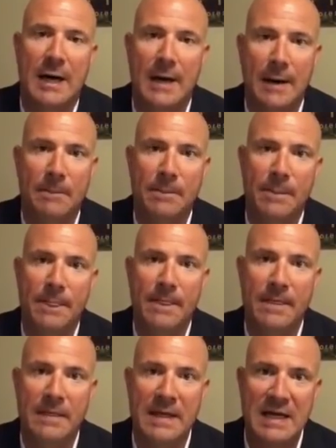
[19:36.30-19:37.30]

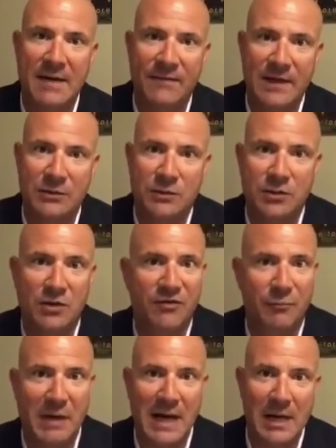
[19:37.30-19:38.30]
The FX
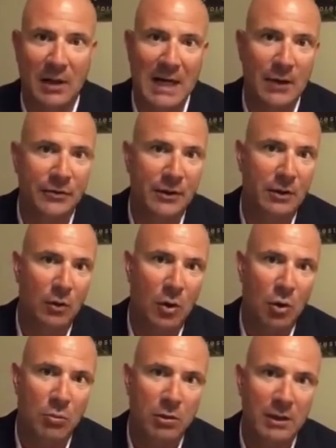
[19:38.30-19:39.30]
reserve pile out there
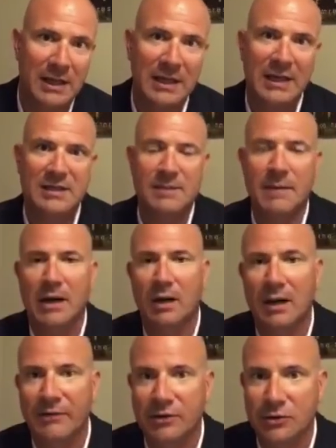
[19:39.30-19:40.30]
globally is about
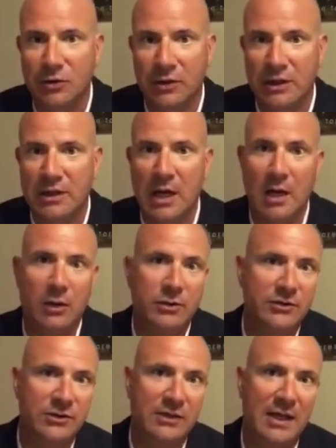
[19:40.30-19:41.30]
$11 trillion.
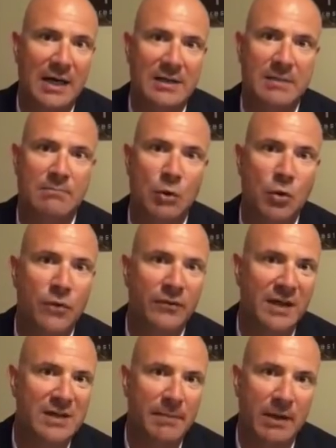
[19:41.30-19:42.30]
That hasn't moved.
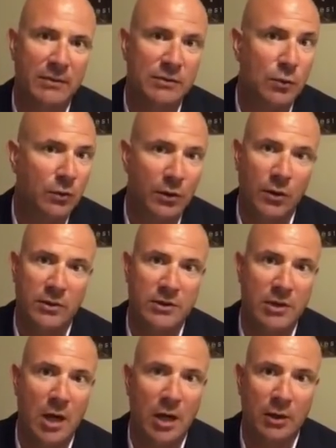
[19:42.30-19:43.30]
That's about
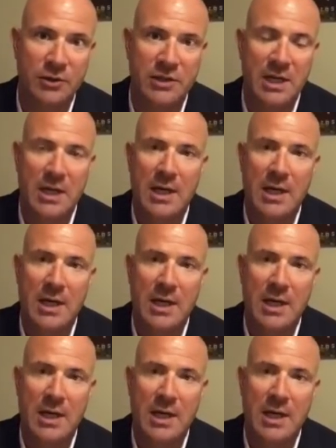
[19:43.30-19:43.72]
2/3 dollars.